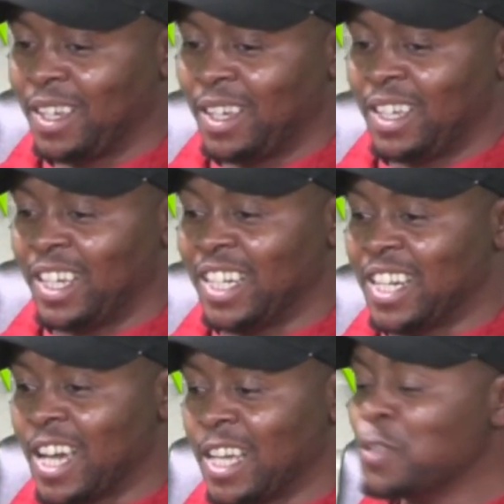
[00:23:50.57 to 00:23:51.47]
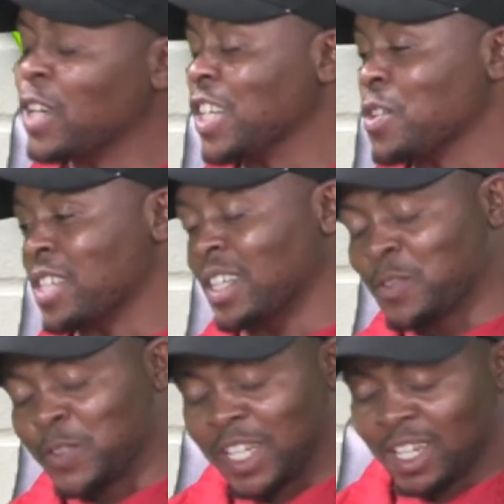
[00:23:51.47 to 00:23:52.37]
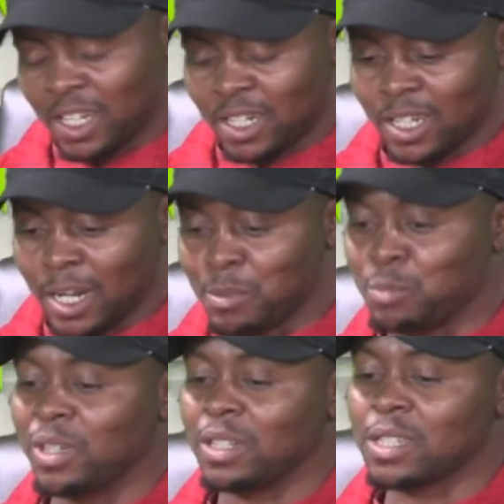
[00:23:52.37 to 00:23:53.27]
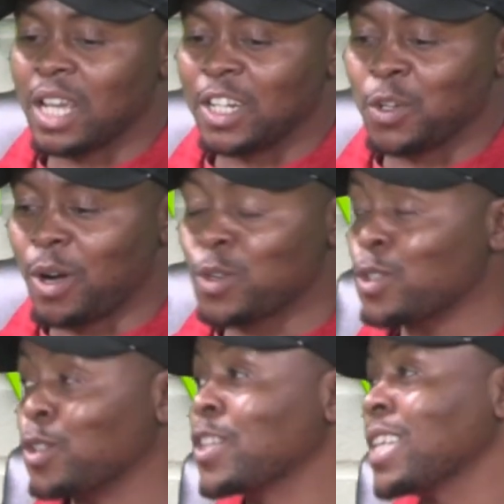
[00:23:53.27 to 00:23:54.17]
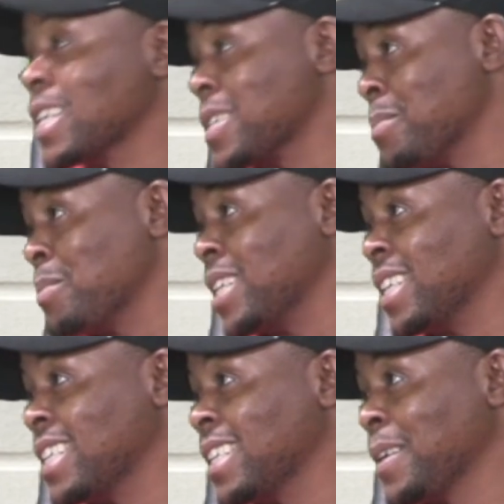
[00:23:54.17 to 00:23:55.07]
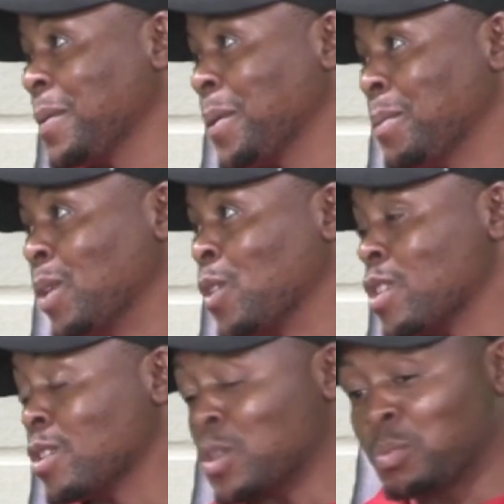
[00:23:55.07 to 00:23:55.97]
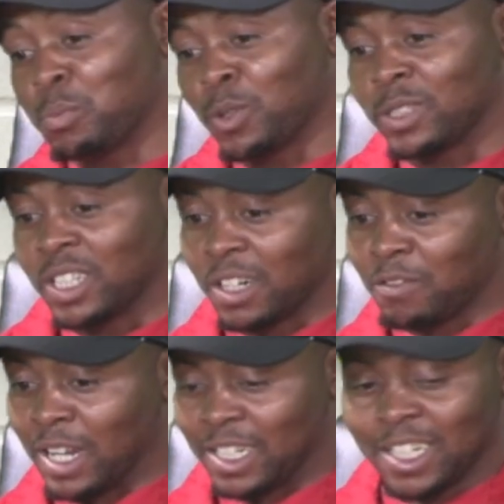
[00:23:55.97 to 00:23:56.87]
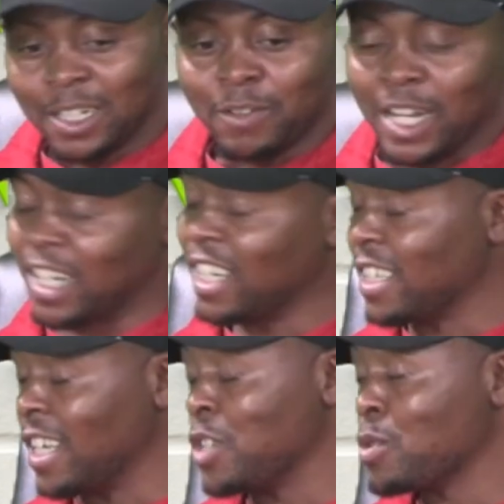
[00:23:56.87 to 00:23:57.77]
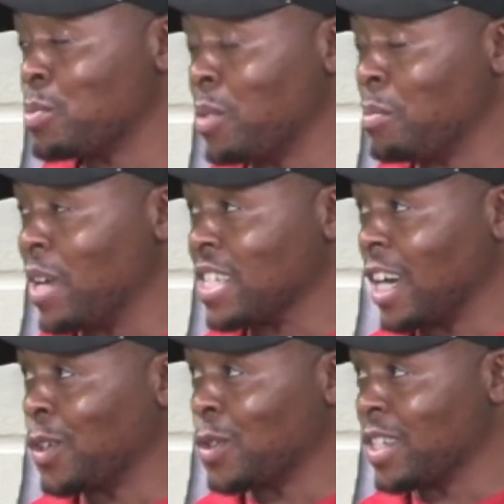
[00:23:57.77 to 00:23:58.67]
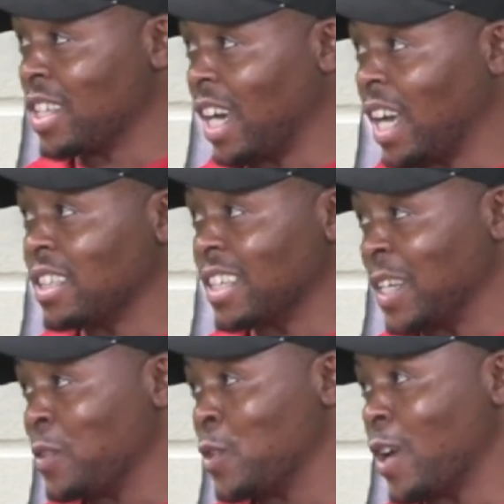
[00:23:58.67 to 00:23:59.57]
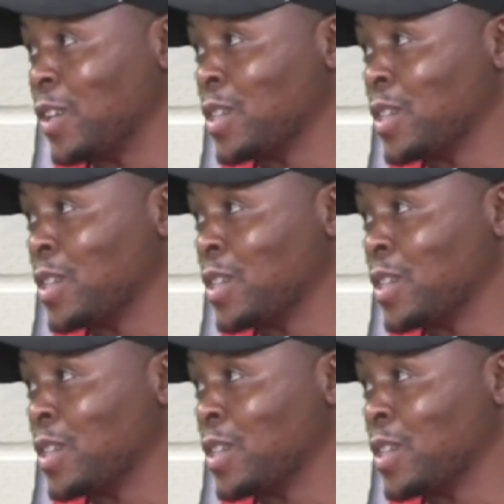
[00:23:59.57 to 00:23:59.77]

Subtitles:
And even yourself here at the Namibian Sun, you are also not exempted, because those people delivering the newspapers across the country, if you are not